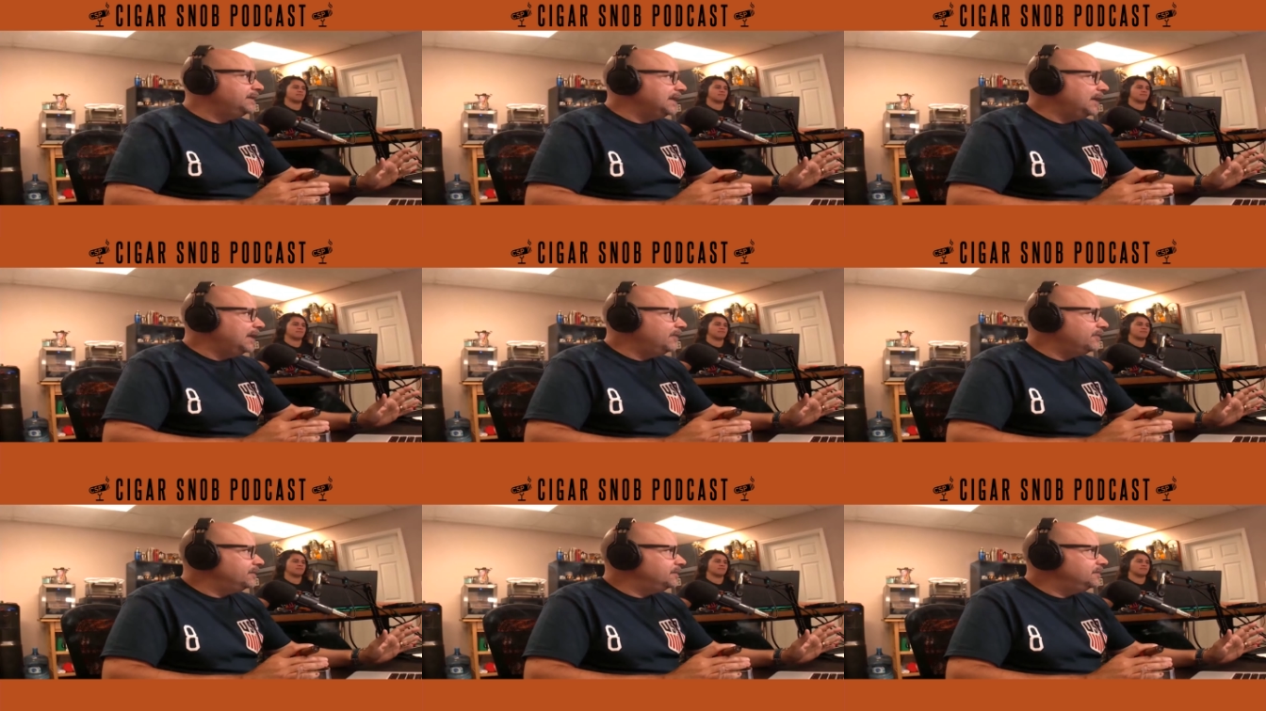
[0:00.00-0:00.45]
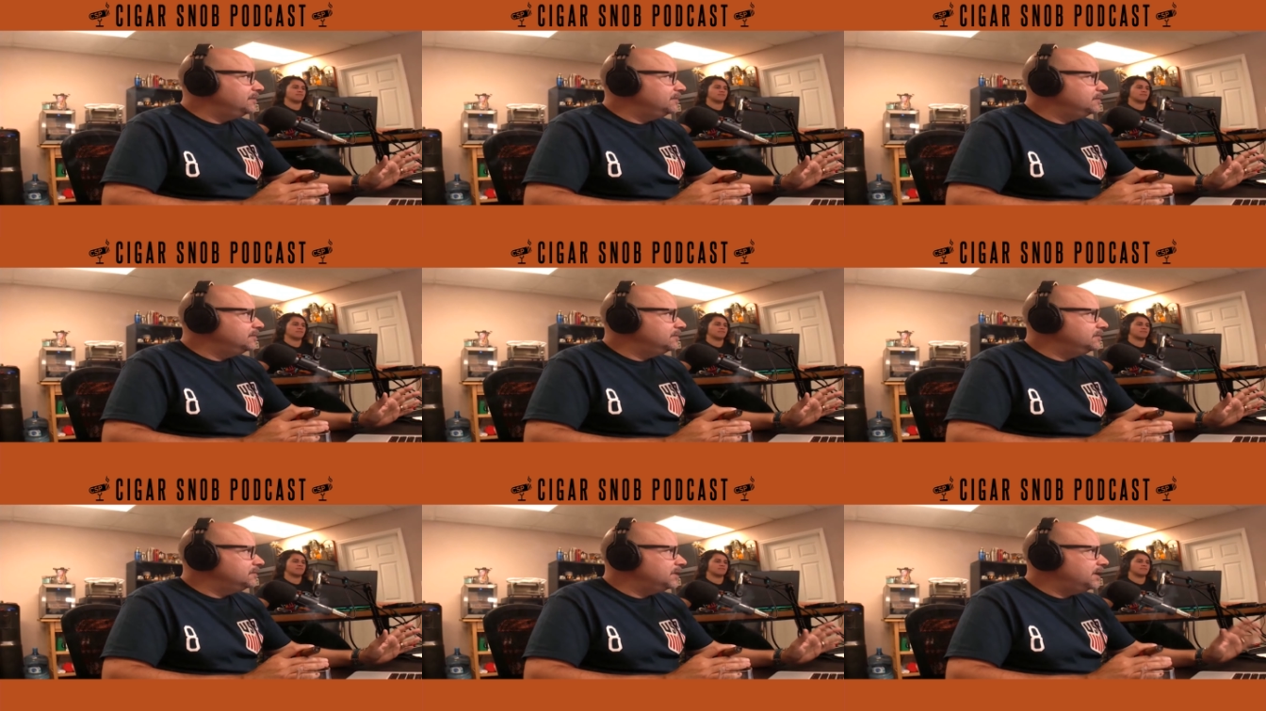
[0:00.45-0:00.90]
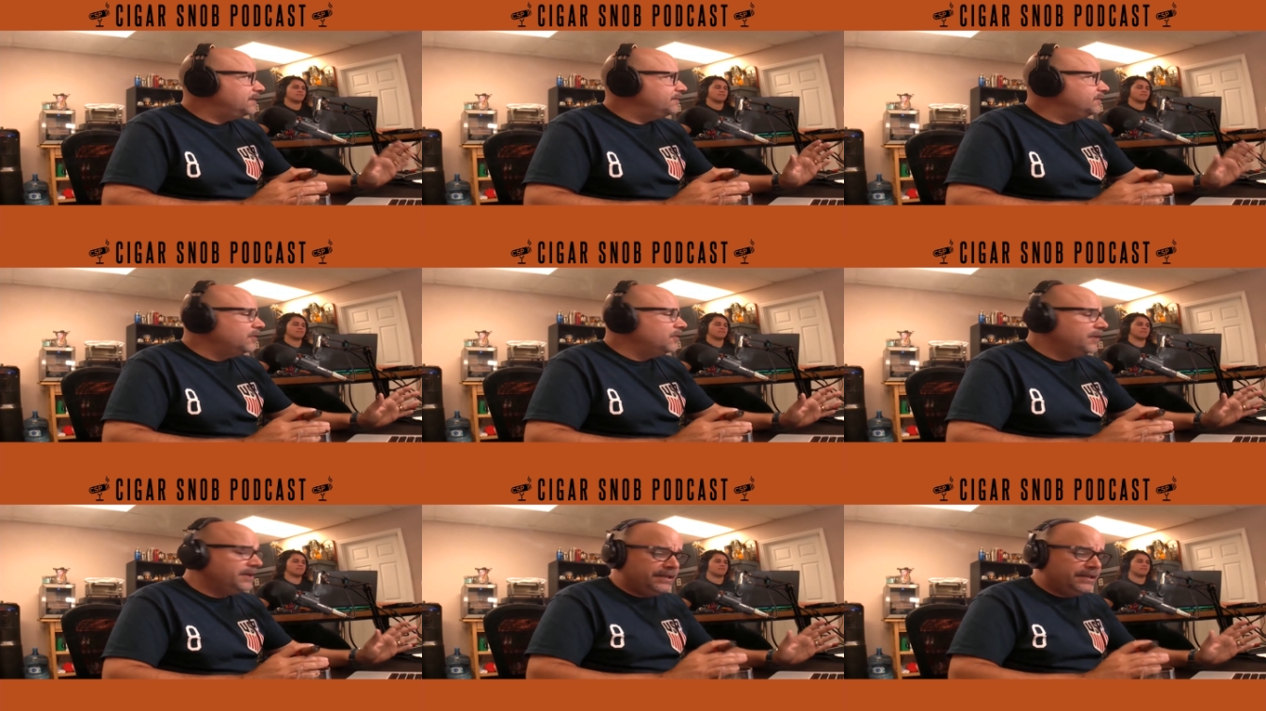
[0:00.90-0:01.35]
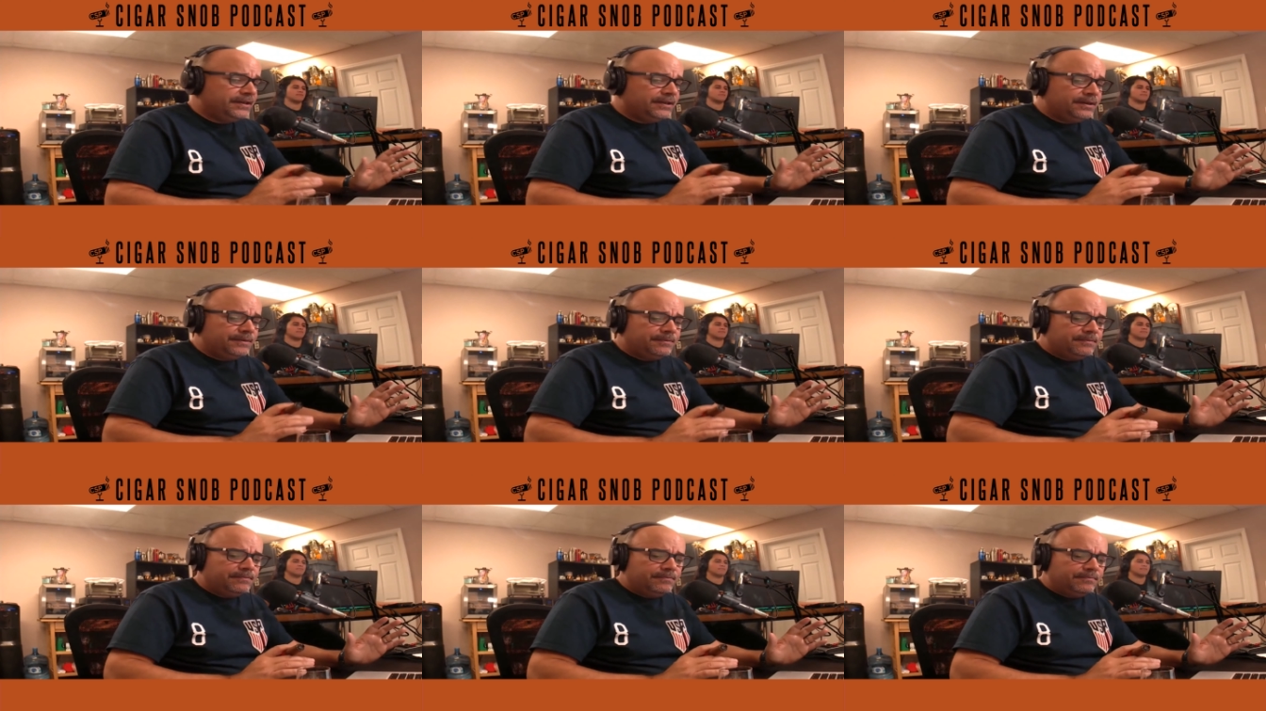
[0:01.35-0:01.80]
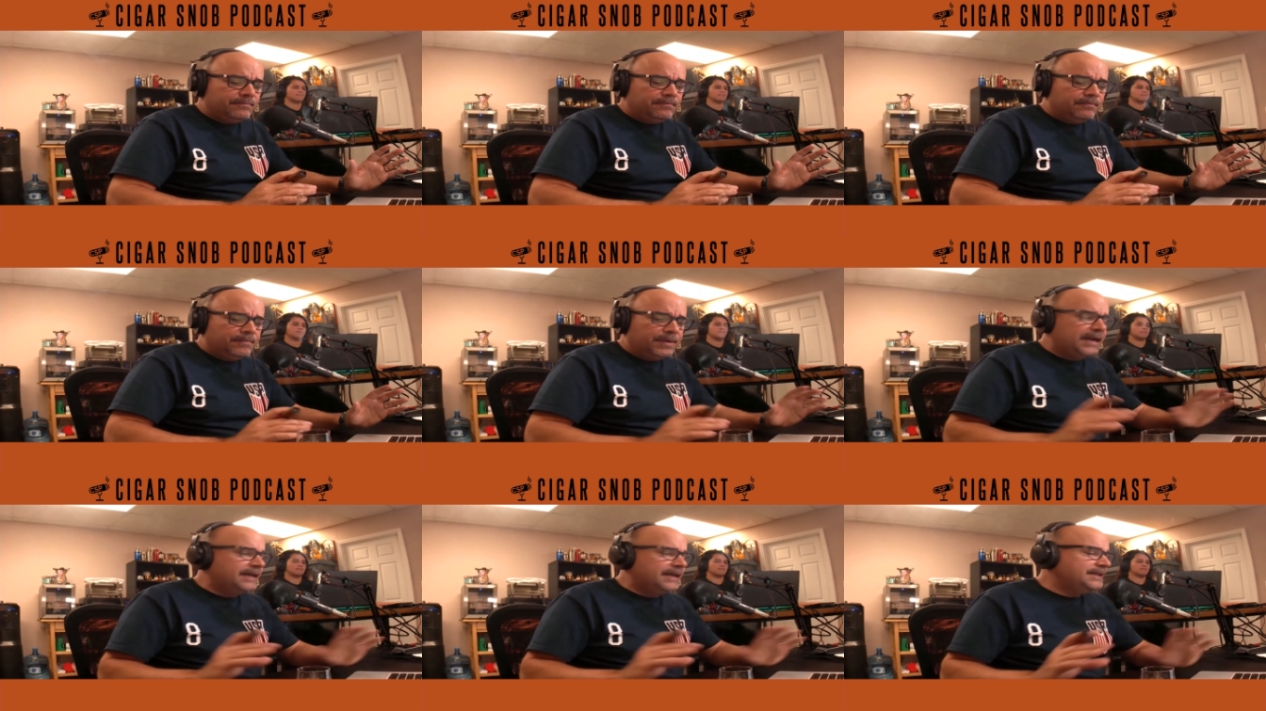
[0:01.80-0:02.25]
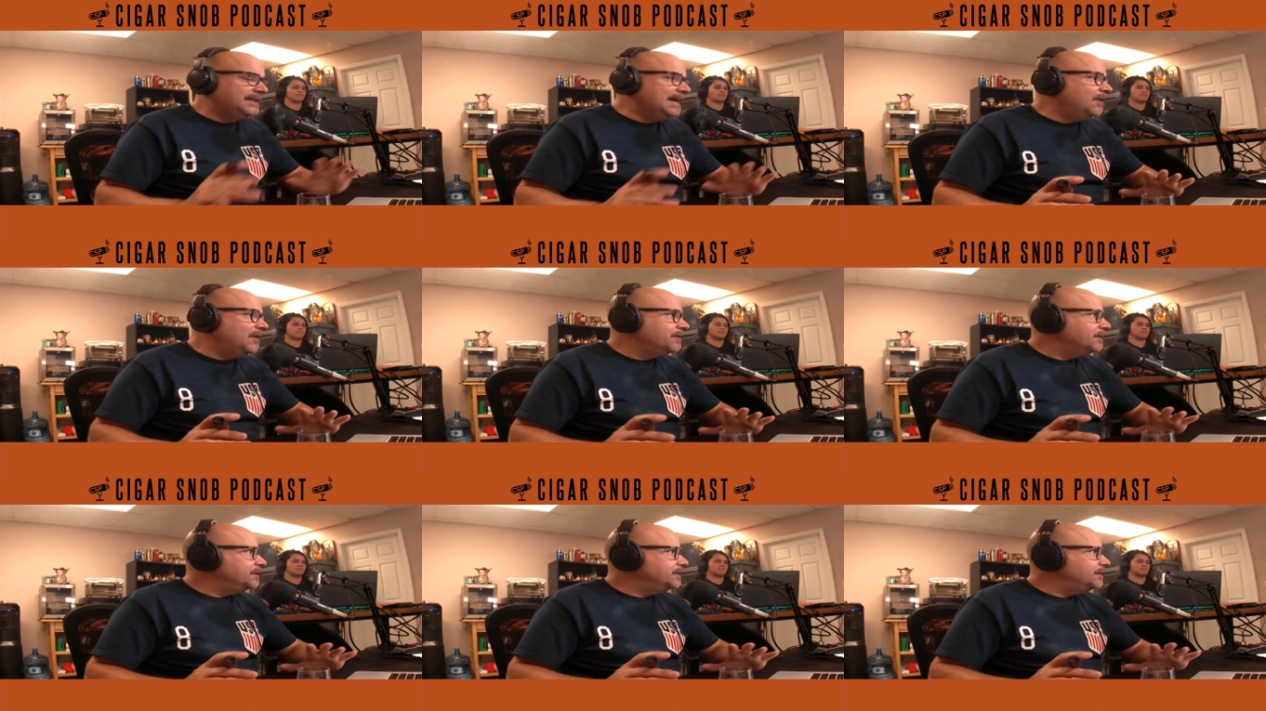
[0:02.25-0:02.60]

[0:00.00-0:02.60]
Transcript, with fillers: doubt it yeah. i have no idea but i doubt